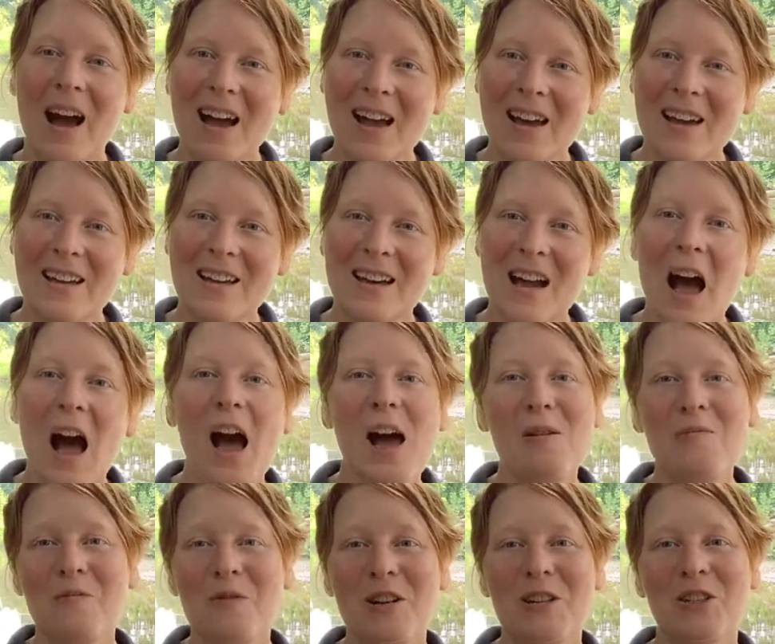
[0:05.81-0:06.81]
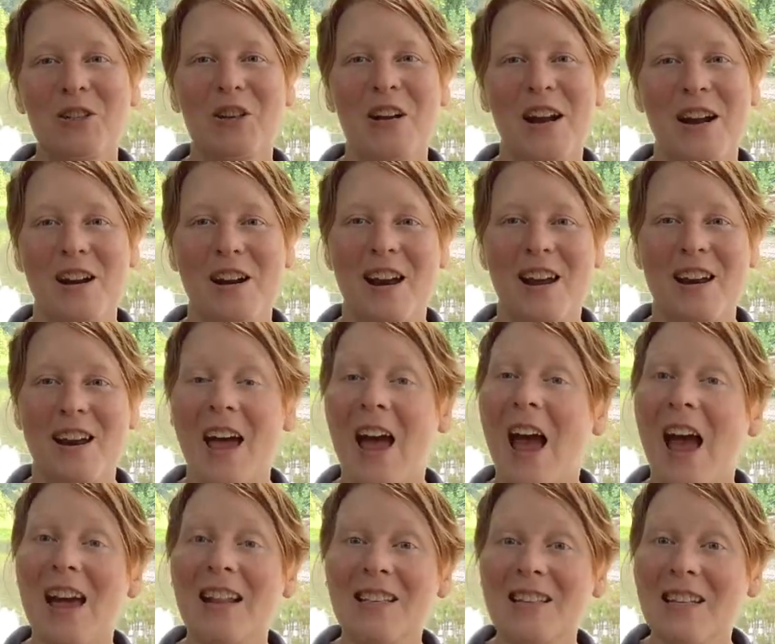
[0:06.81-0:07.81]
Hi, I'm Ranger Erin,
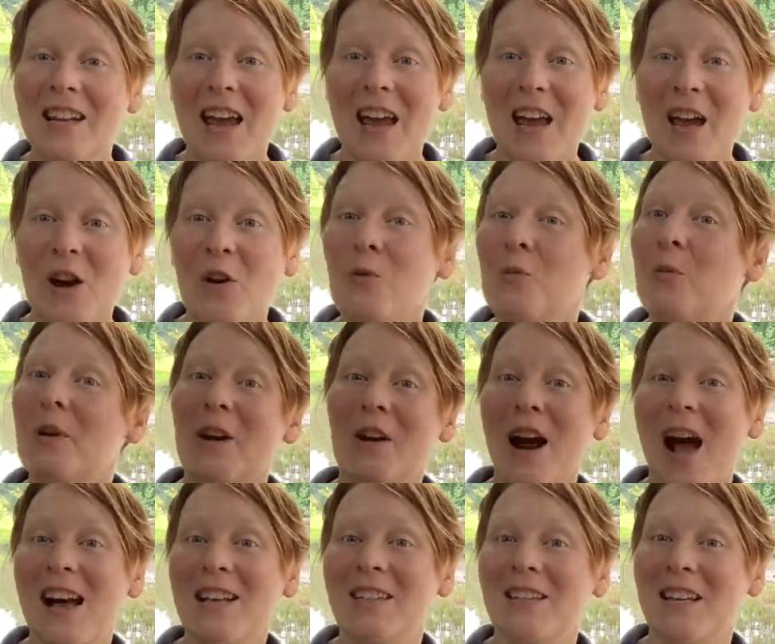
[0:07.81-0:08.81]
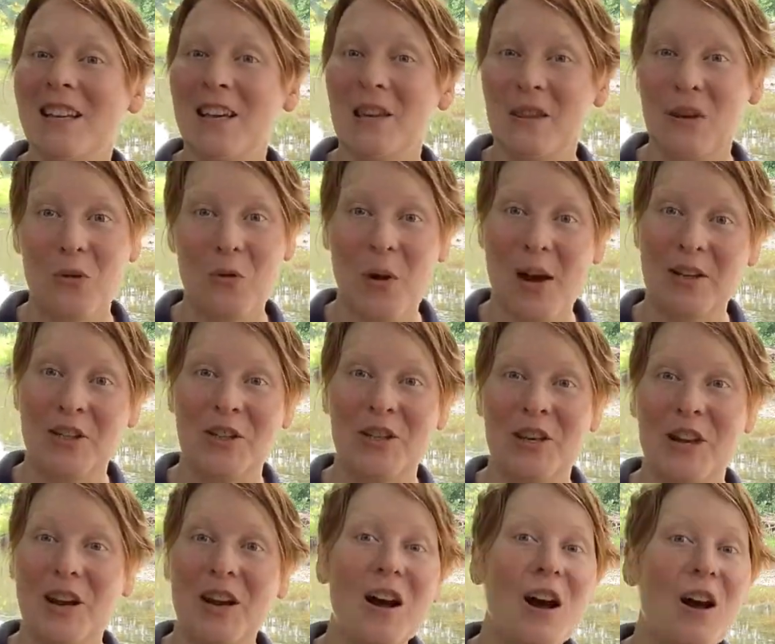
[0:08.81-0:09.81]
and today we're asking the
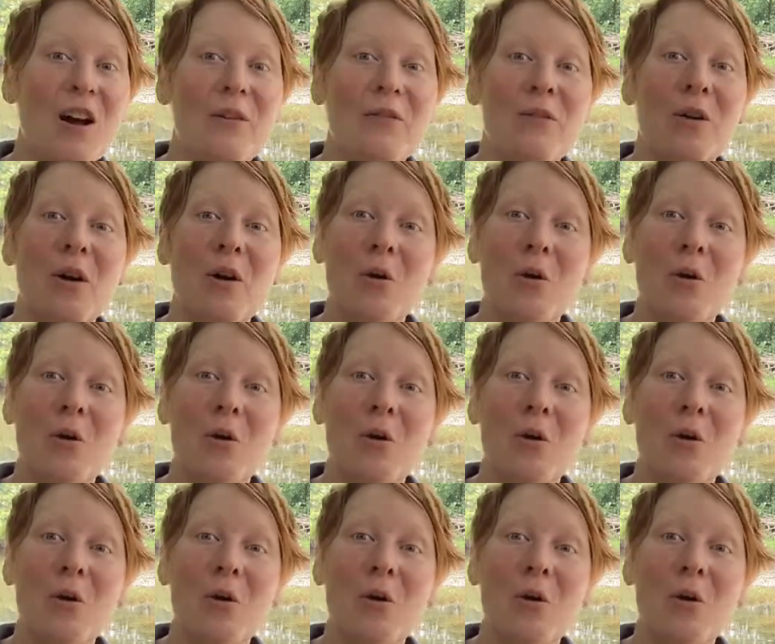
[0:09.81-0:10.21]
question of